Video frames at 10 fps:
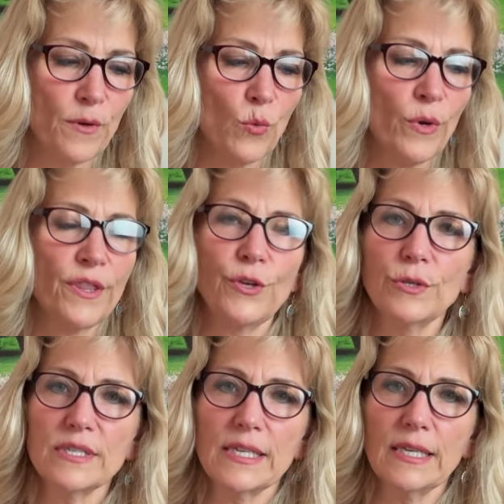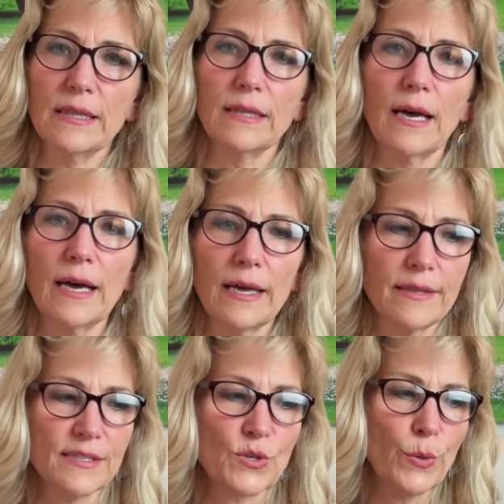with using uh,
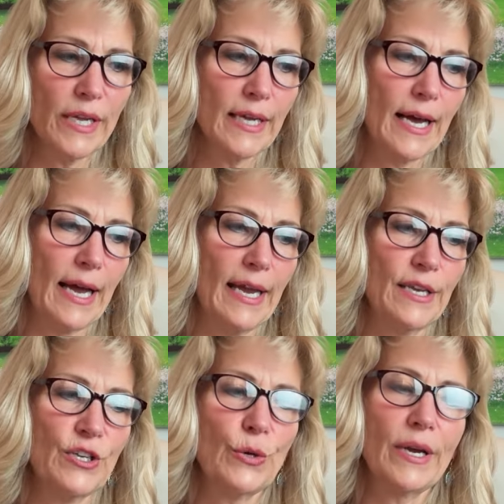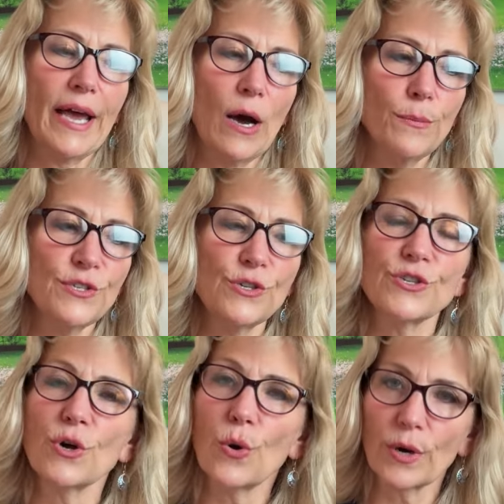this quick guide, you know, it helps you
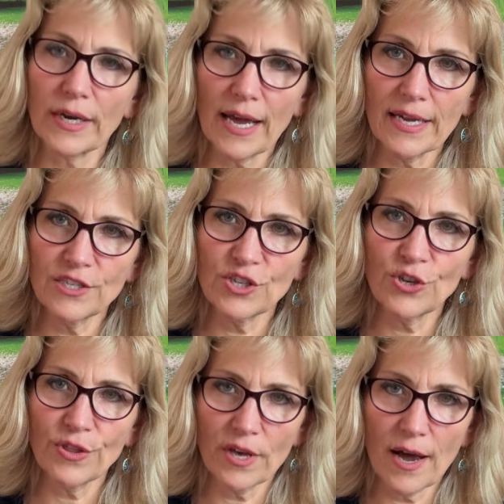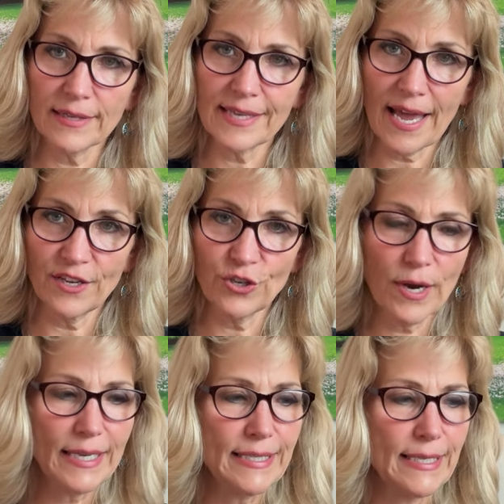to organize your thoughts and your
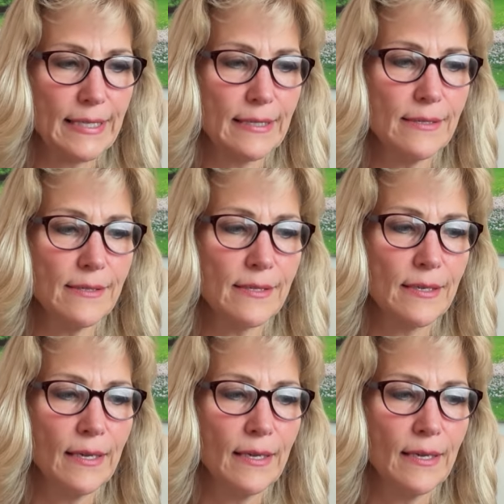ideas